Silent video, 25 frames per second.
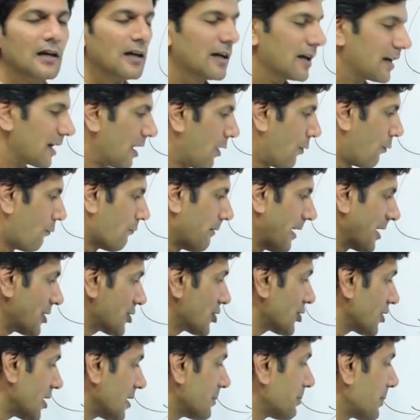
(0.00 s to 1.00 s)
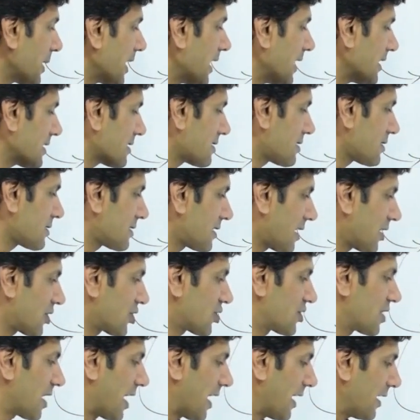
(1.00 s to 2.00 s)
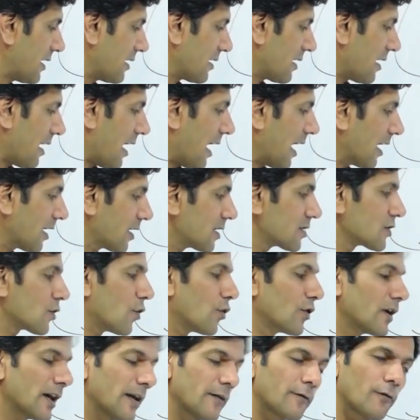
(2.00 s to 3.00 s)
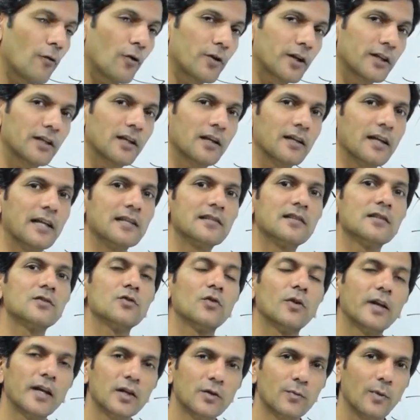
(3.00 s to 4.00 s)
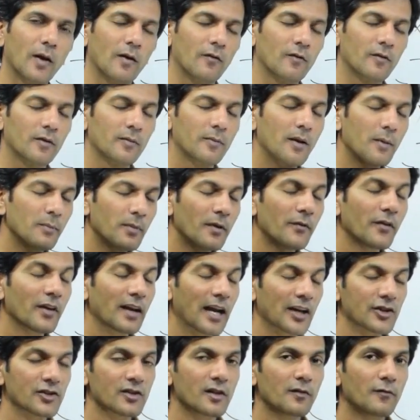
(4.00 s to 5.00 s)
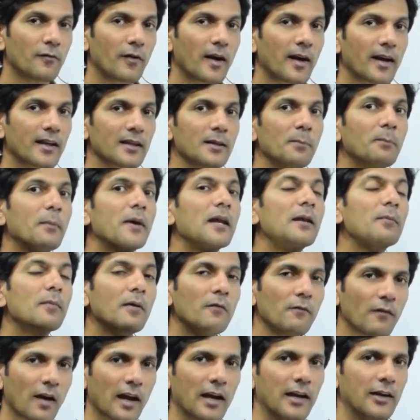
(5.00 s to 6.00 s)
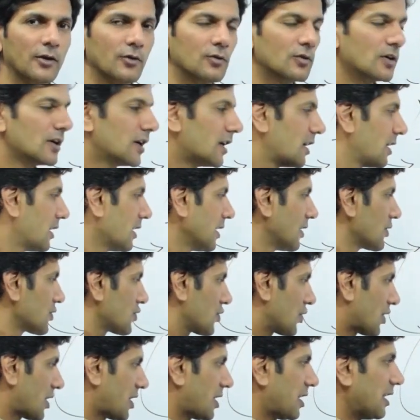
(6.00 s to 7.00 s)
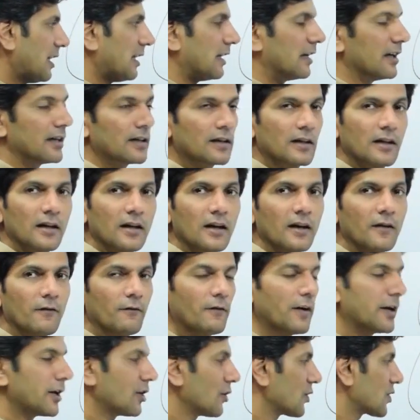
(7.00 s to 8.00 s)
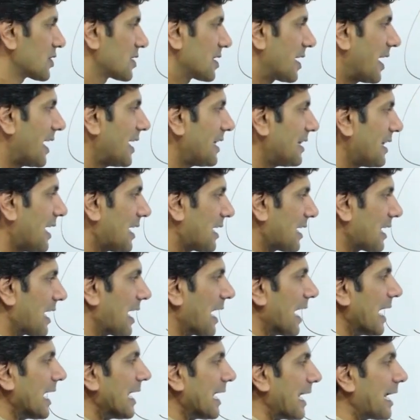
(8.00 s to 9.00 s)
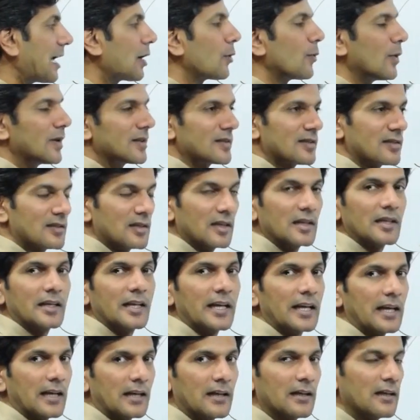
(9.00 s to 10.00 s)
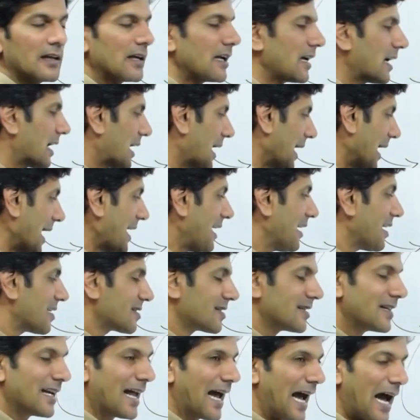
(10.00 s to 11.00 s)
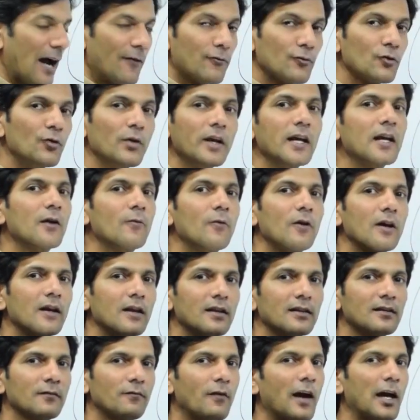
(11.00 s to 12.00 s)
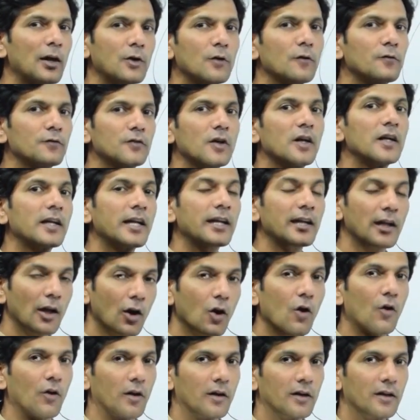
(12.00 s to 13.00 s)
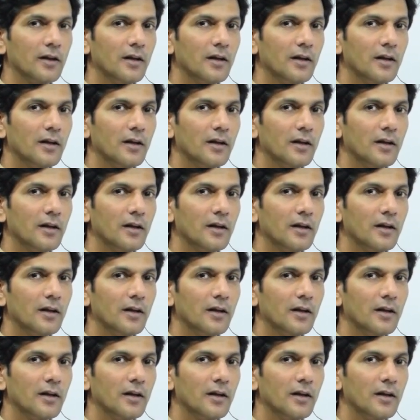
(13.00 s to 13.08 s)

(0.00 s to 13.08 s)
Now, why should it be such that R is only 14 and S is only 12? Remember, we are actually finding the minimum value. So here, when you are saying that A equals 13, A doesn't have to equal the value of 13 alone.